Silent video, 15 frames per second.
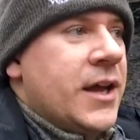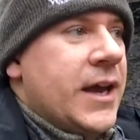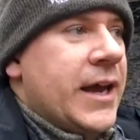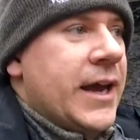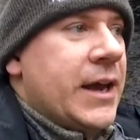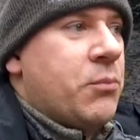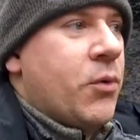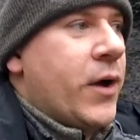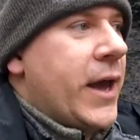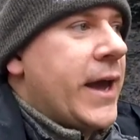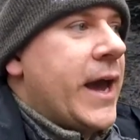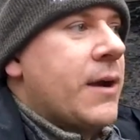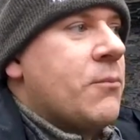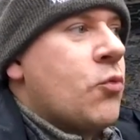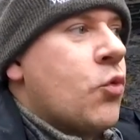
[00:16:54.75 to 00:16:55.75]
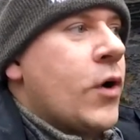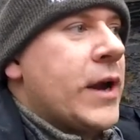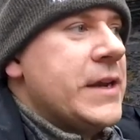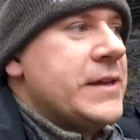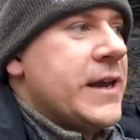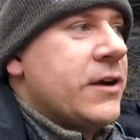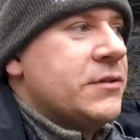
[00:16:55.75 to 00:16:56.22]
And boy, I got him
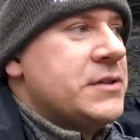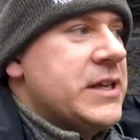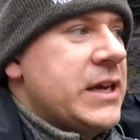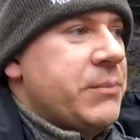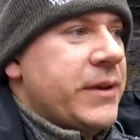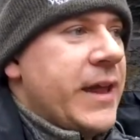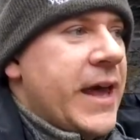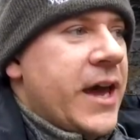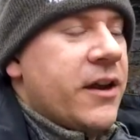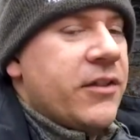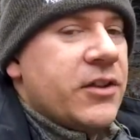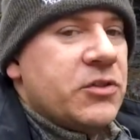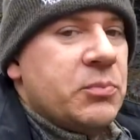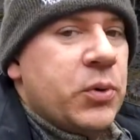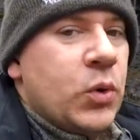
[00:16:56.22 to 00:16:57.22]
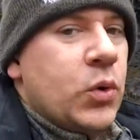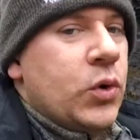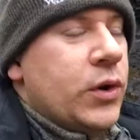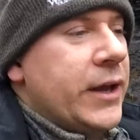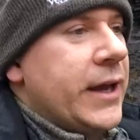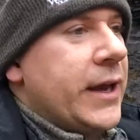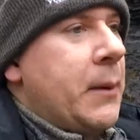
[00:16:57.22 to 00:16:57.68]
right down deep in the head of this
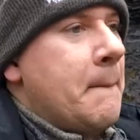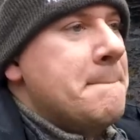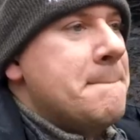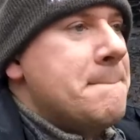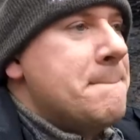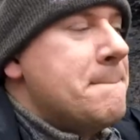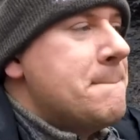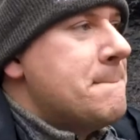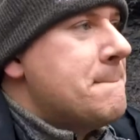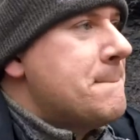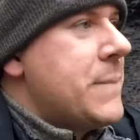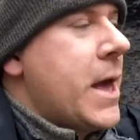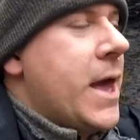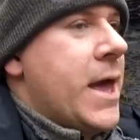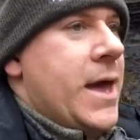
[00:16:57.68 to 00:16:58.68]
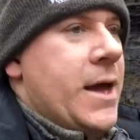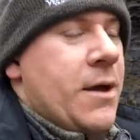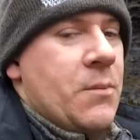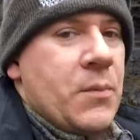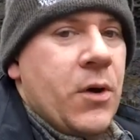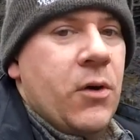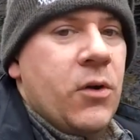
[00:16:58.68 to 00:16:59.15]
pool, and bam!